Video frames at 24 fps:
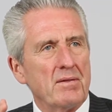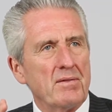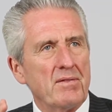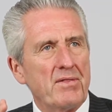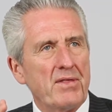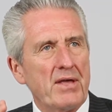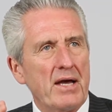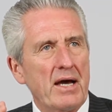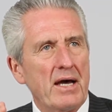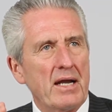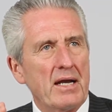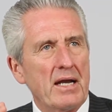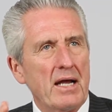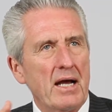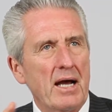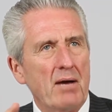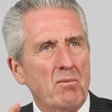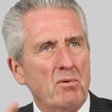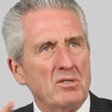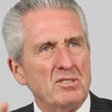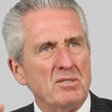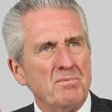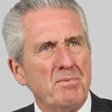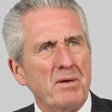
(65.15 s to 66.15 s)
that I
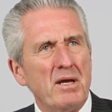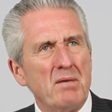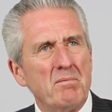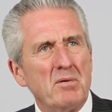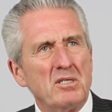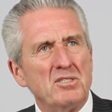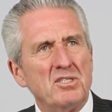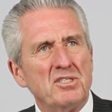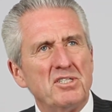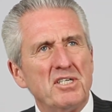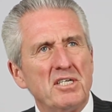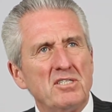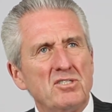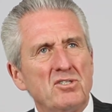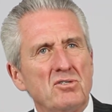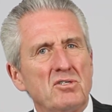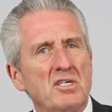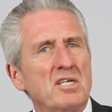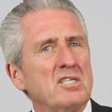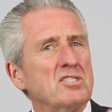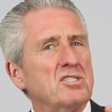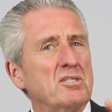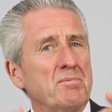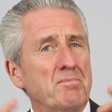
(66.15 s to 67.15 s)
wasn't paying much attention
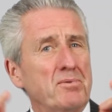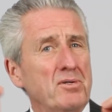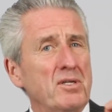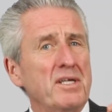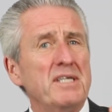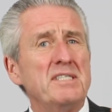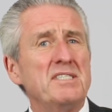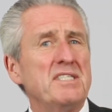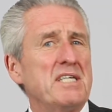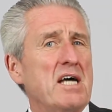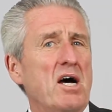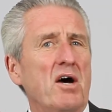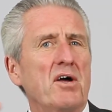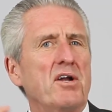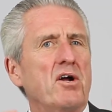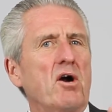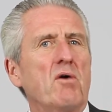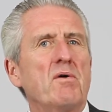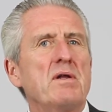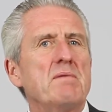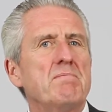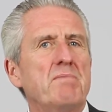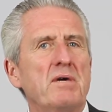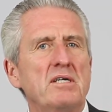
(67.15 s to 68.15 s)
to because the police now had
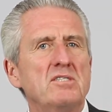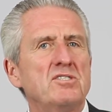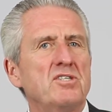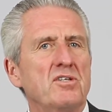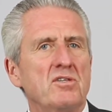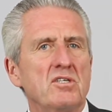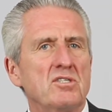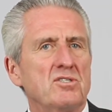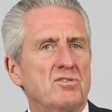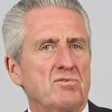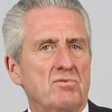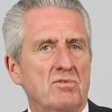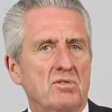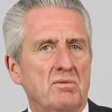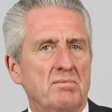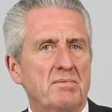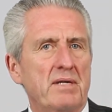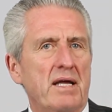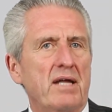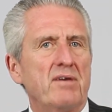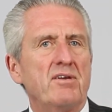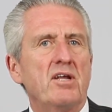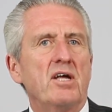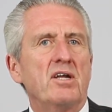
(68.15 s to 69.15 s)
already been to this
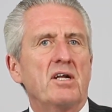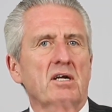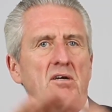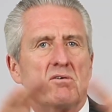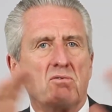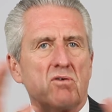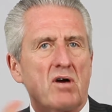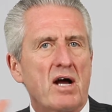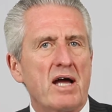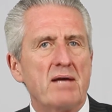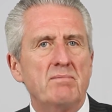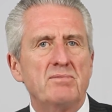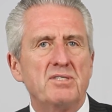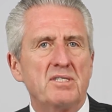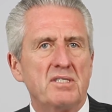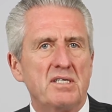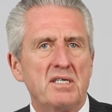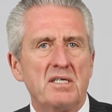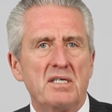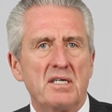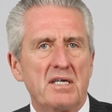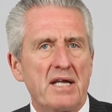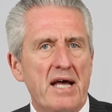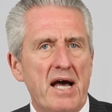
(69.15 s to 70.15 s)
room, had done a crime
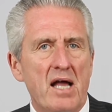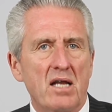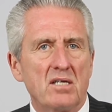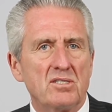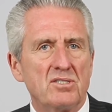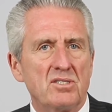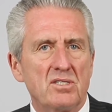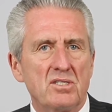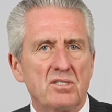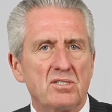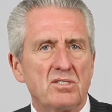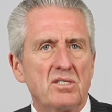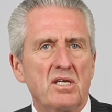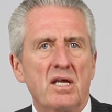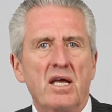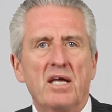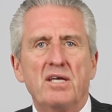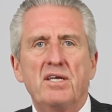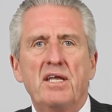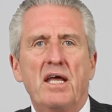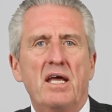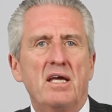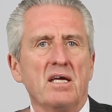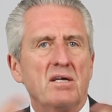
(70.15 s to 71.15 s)
scene analysis,
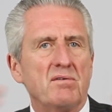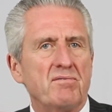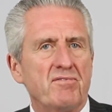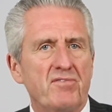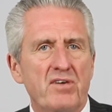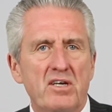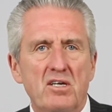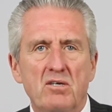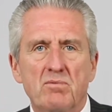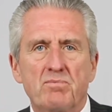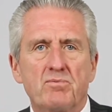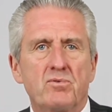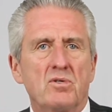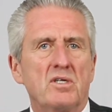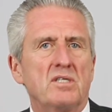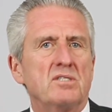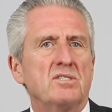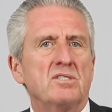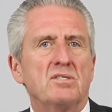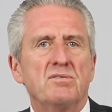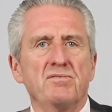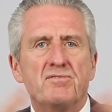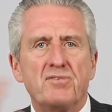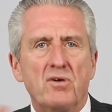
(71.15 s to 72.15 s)
had taken
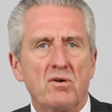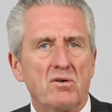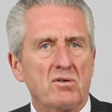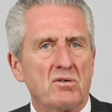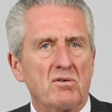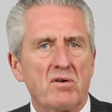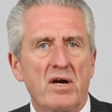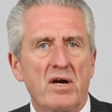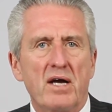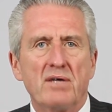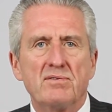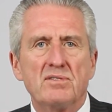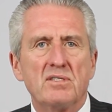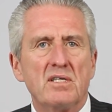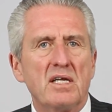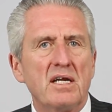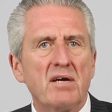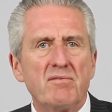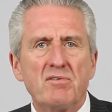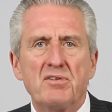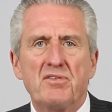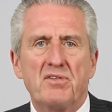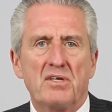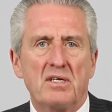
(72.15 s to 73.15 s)
fingerprints and photographs and
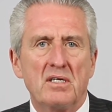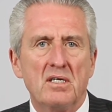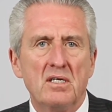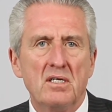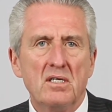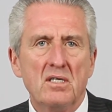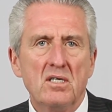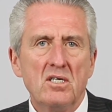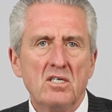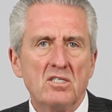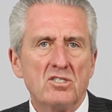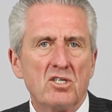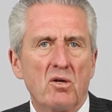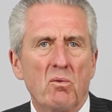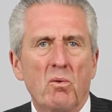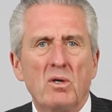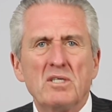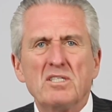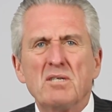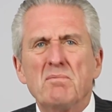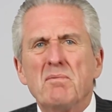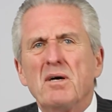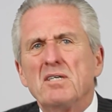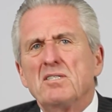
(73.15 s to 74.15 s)
everything. So there
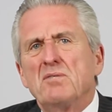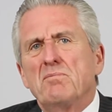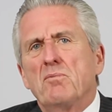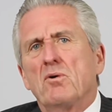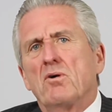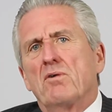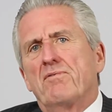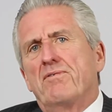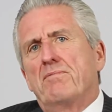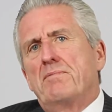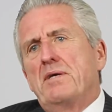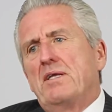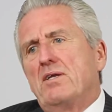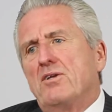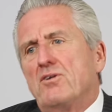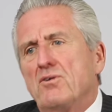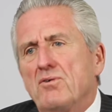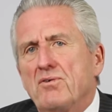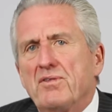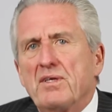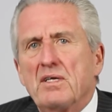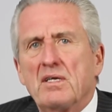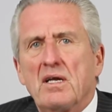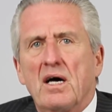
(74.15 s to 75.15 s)
wasn't much more for me to
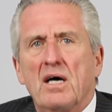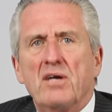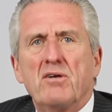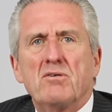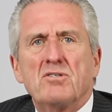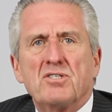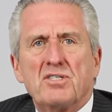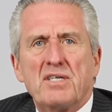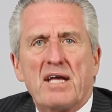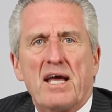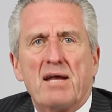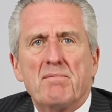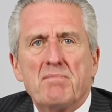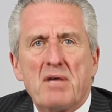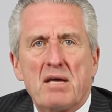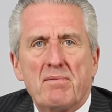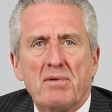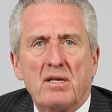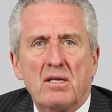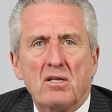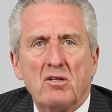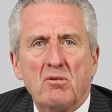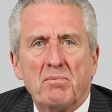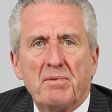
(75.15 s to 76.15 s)
do than understand maybe
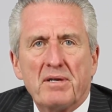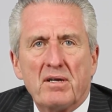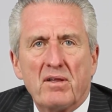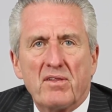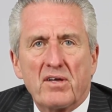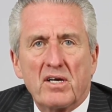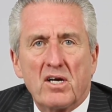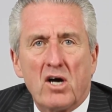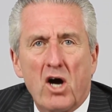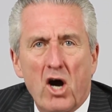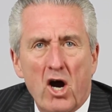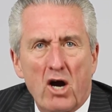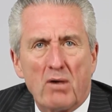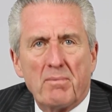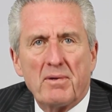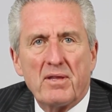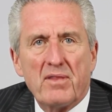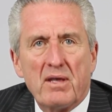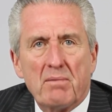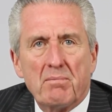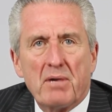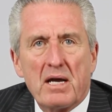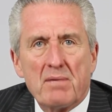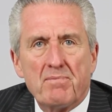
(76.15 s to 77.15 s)
a little bit of the karma
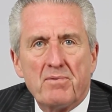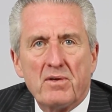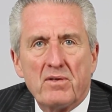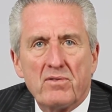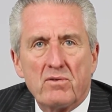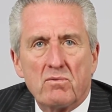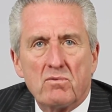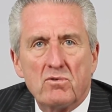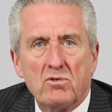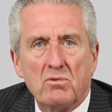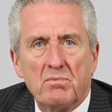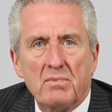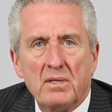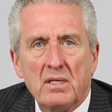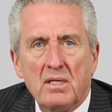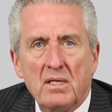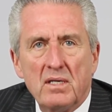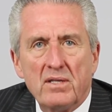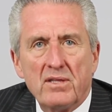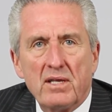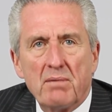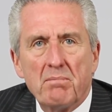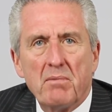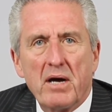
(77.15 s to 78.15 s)
that might be in the room
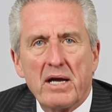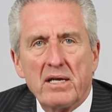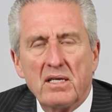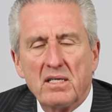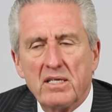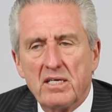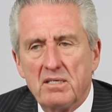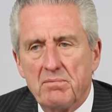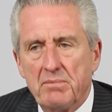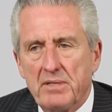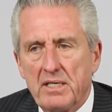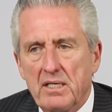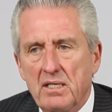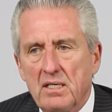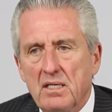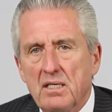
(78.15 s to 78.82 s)
that might lead me.